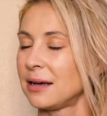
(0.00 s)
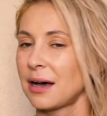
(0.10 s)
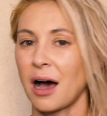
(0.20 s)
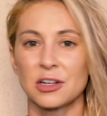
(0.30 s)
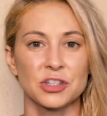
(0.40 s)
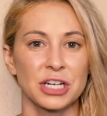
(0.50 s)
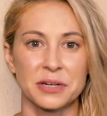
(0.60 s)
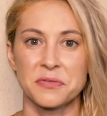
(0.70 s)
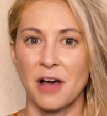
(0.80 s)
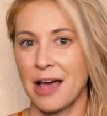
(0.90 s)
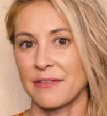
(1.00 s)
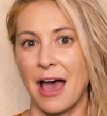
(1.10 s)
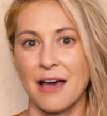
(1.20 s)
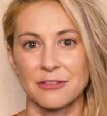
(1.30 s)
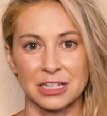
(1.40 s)
105
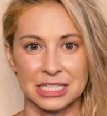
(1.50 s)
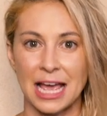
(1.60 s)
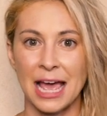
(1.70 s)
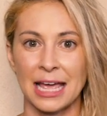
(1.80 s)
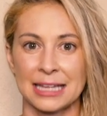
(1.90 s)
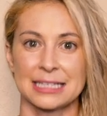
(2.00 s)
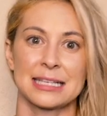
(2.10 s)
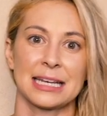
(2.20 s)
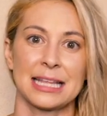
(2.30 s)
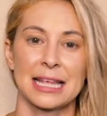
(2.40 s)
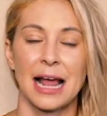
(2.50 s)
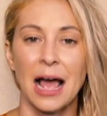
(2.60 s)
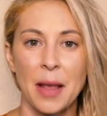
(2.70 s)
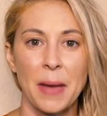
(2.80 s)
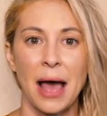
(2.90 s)
every day in the city that
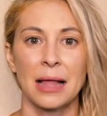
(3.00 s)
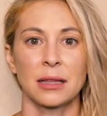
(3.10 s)
I'm at.